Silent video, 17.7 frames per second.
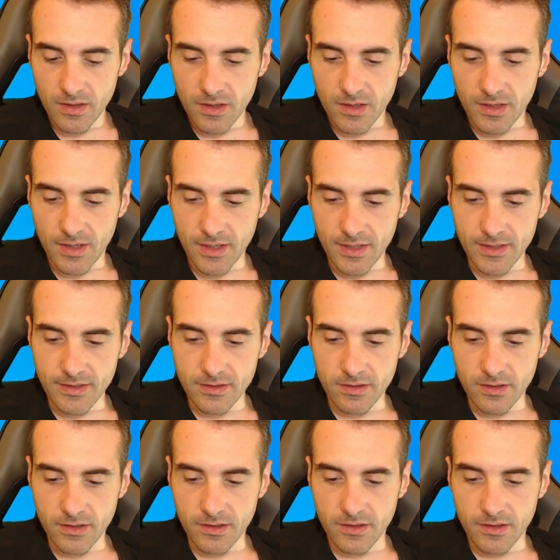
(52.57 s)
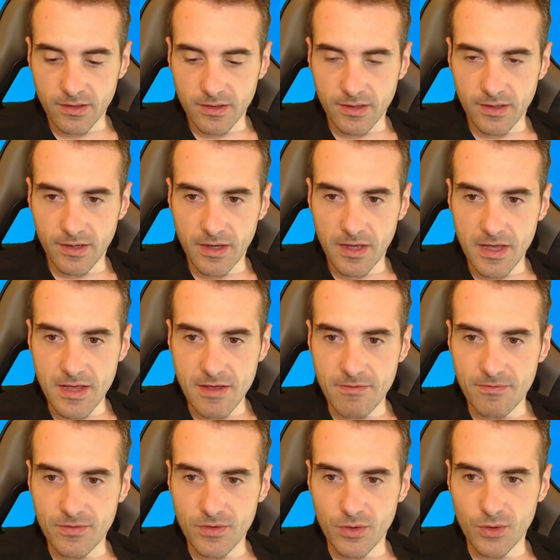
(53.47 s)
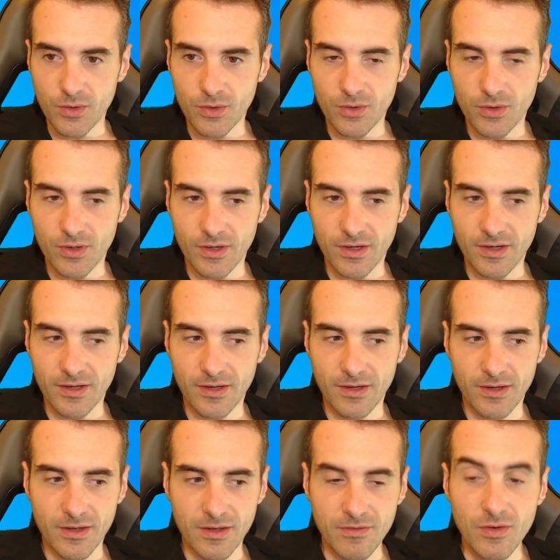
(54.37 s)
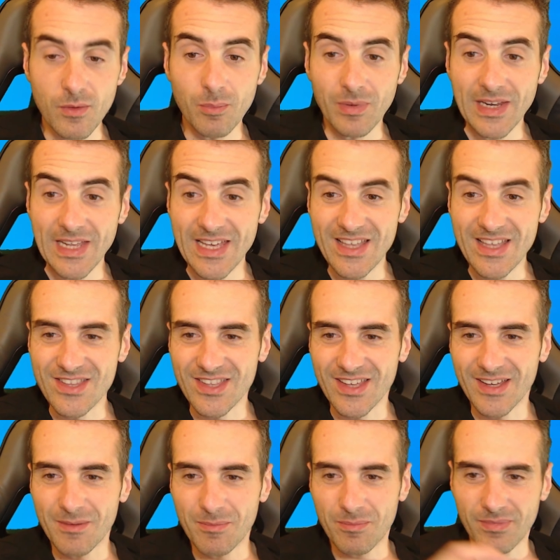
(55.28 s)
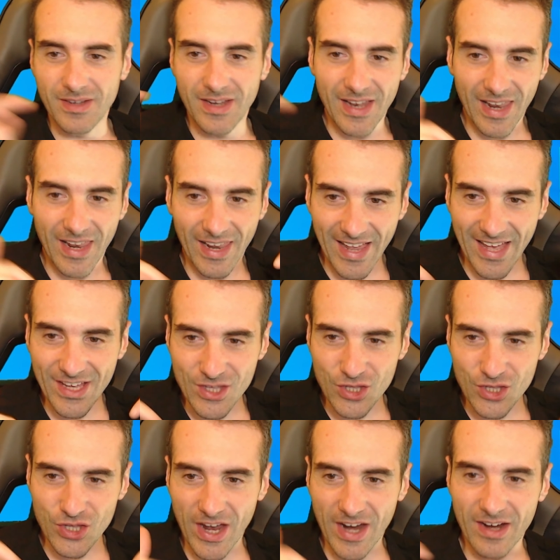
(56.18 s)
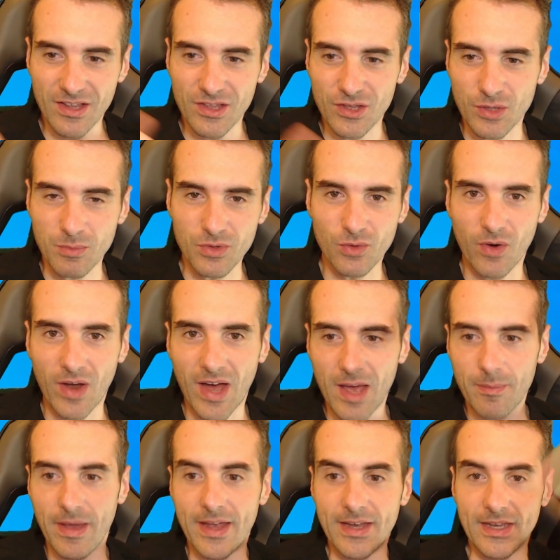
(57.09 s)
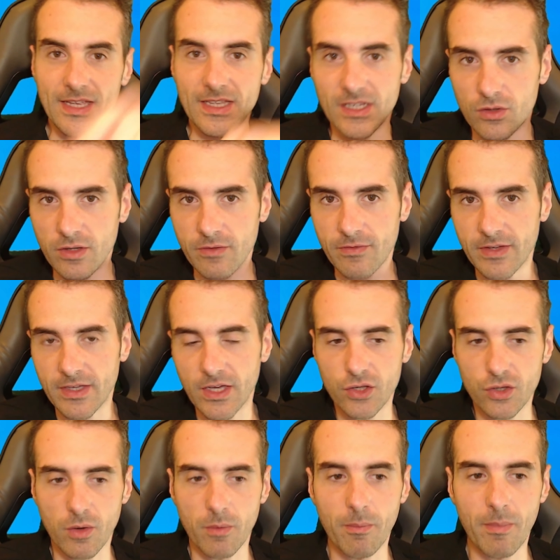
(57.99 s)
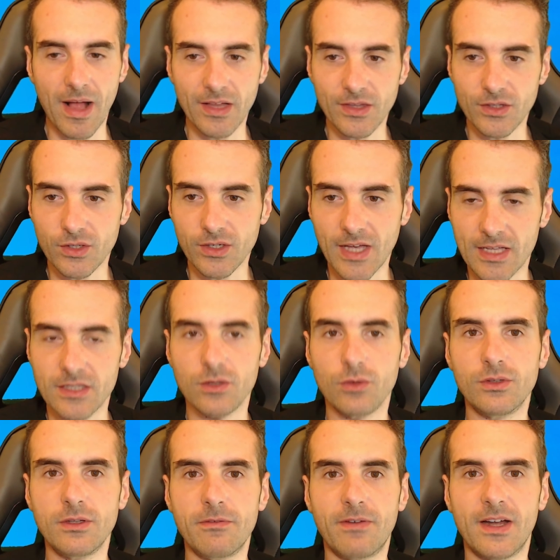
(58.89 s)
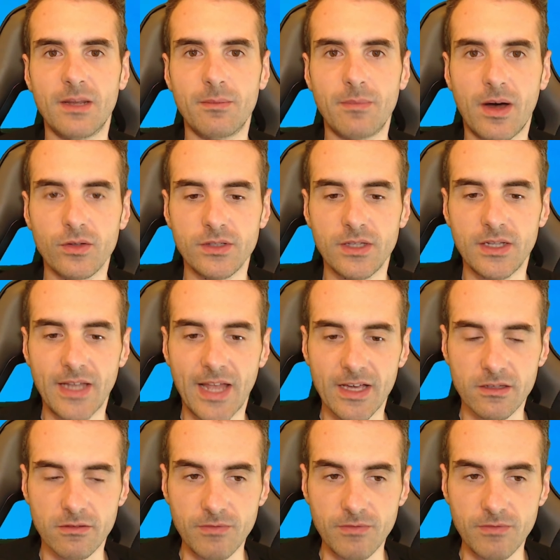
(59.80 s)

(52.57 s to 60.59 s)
And if you please like, share, and subscribe, and hit the notification bell to get notified about the next